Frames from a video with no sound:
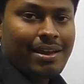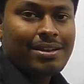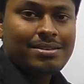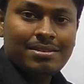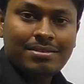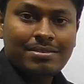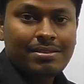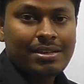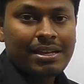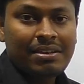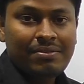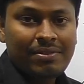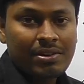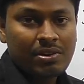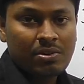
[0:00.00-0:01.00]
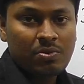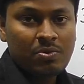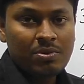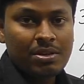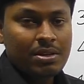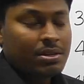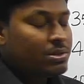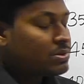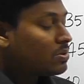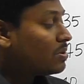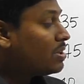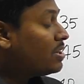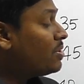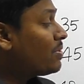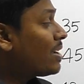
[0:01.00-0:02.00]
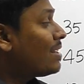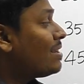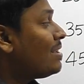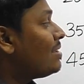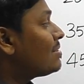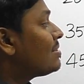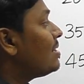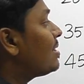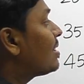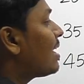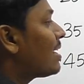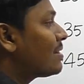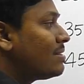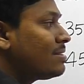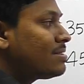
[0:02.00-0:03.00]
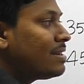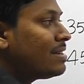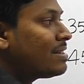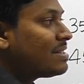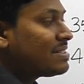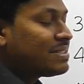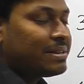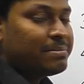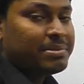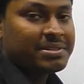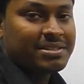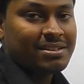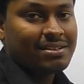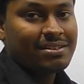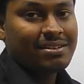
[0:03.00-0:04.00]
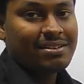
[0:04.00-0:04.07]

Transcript: ages in the given clue so that you can easily crack this interesting puzzle